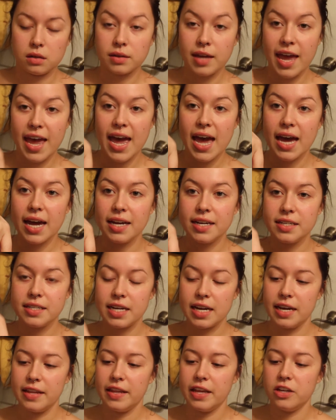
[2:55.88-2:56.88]
hand
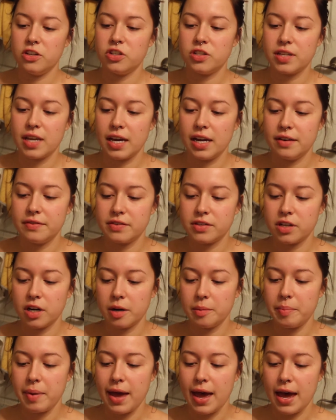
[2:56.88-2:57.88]
and then just kind of
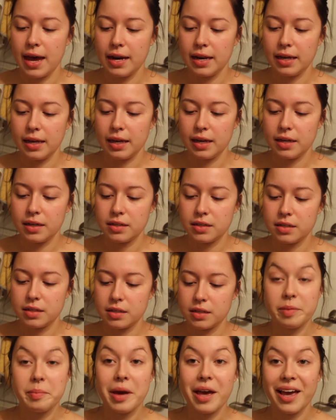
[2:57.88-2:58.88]
start patting
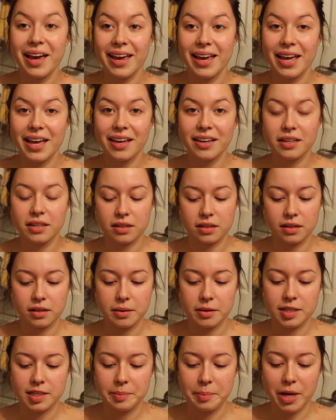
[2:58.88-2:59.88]
it with my
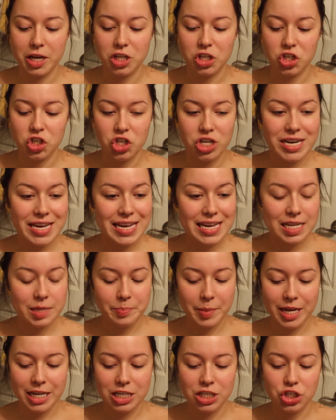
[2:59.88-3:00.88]
spongy
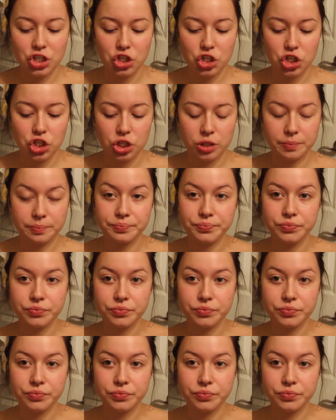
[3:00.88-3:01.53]
sponge.